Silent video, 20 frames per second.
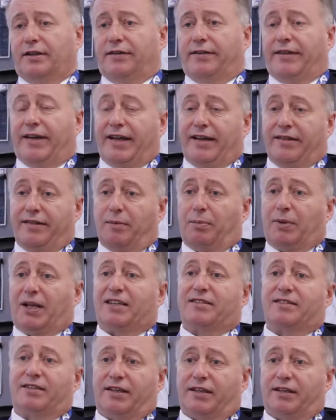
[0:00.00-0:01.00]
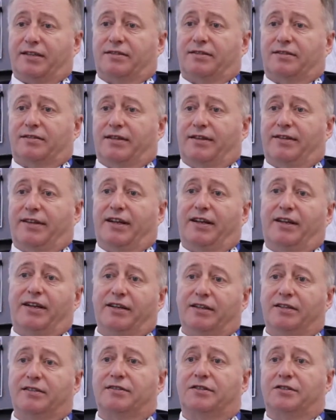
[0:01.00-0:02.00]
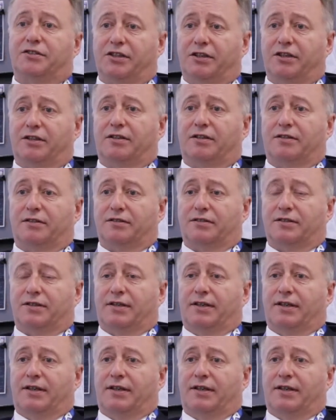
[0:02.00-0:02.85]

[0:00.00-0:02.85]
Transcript: They eat the plastics and then it kills the turtles.